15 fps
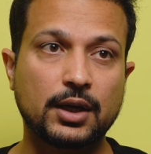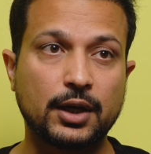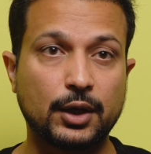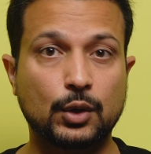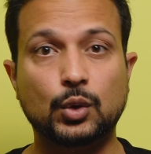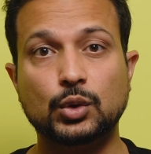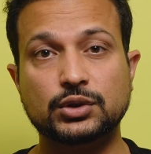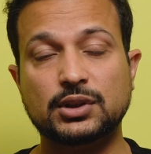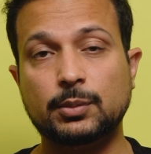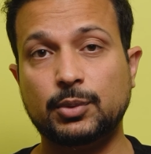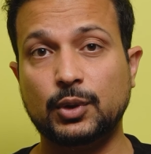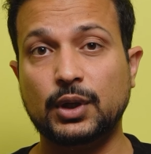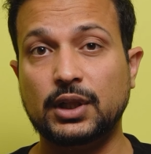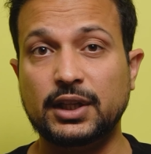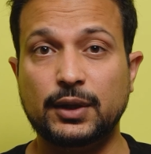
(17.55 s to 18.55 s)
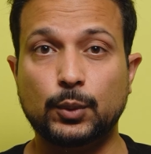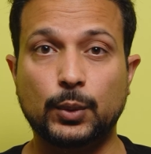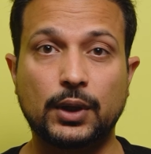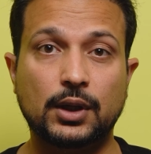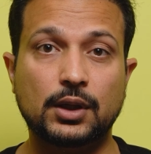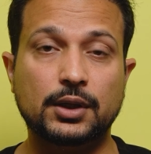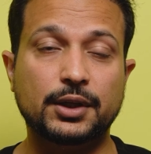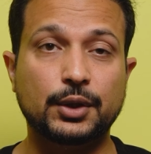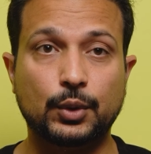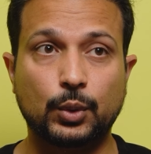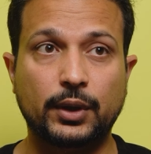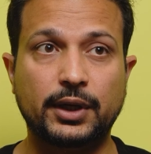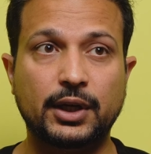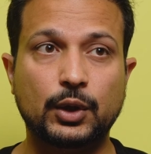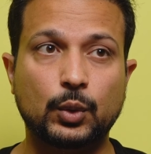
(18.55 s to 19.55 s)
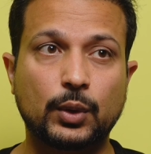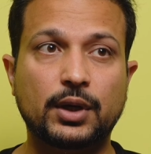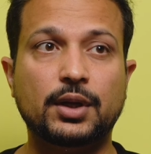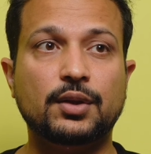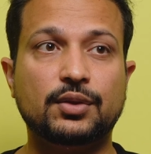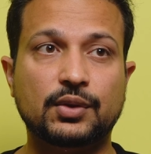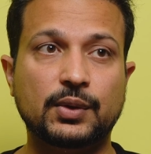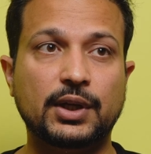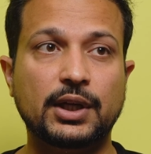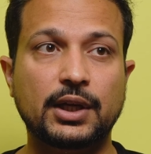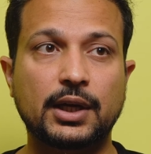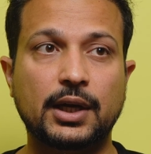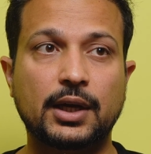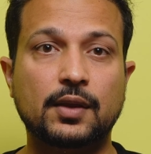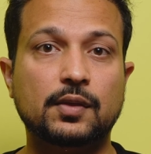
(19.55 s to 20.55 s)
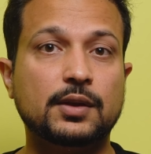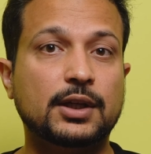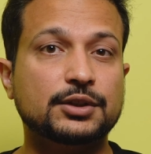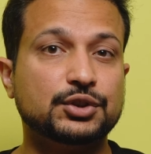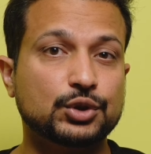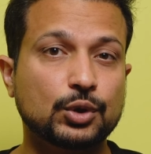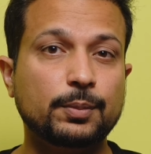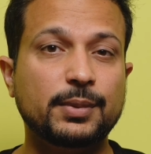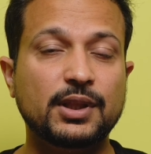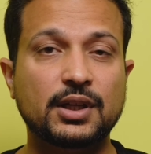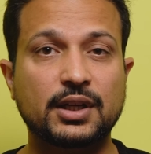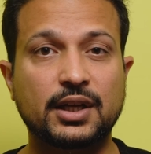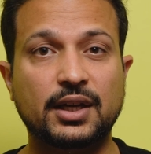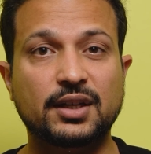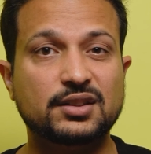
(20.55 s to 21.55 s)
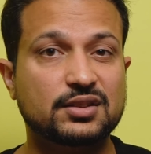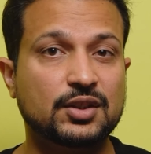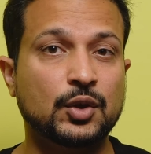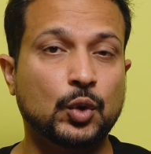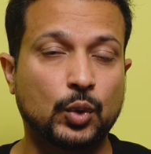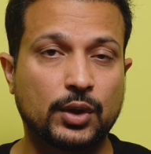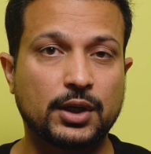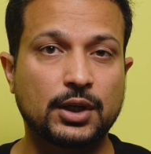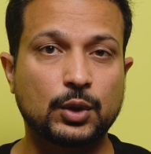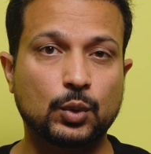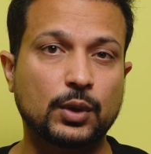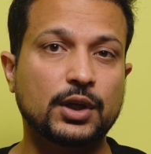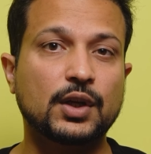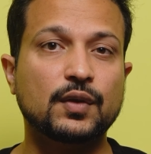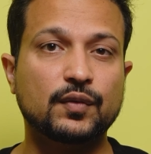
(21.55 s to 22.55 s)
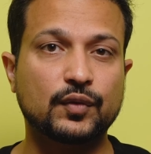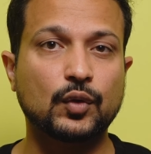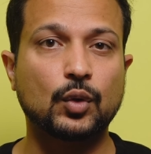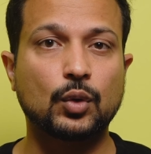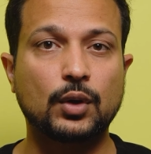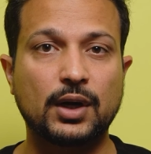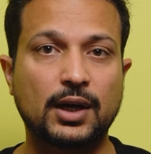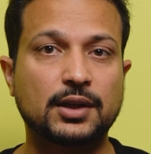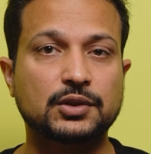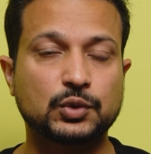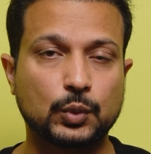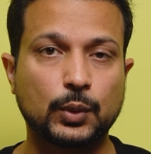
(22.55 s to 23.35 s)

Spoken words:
It holds up really well in 2023, and that should be the case in 2024 as